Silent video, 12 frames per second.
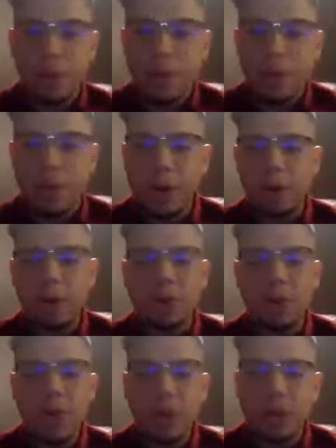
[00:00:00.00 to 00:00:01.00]
All right.
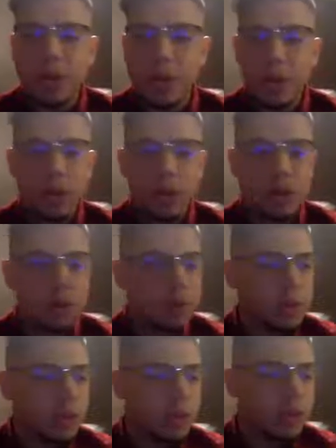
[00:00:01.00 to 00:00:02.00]
Well, that
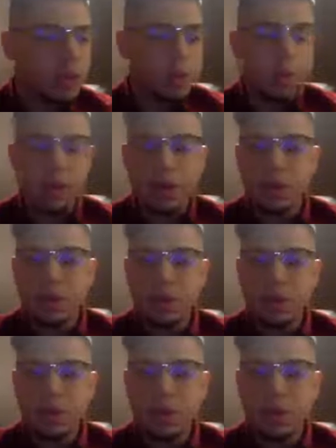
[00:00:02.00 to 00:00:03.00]
concludes the 3
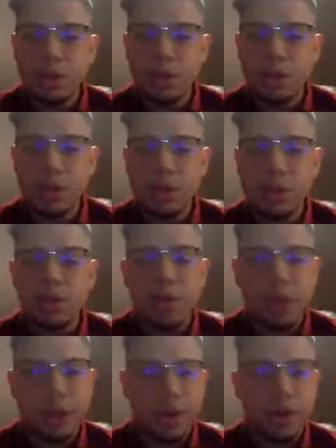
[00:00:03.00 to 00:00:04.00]
questions.
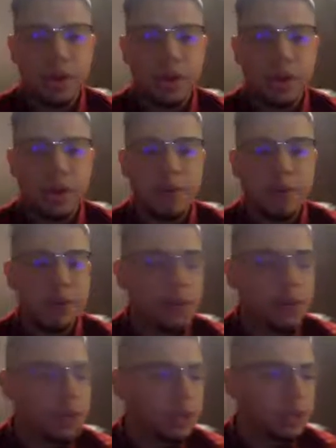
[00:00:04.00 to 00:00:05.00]
Thank you very
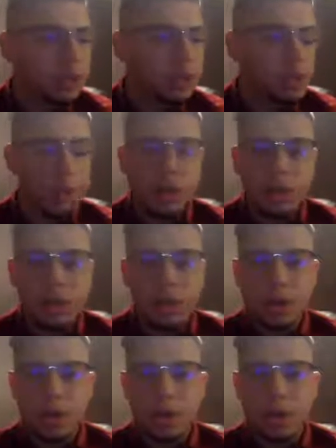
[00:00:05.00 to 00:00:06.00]
much, Douglas.
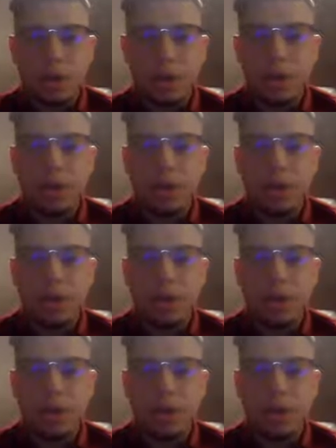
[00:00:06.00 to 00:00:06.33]
We'll go ahead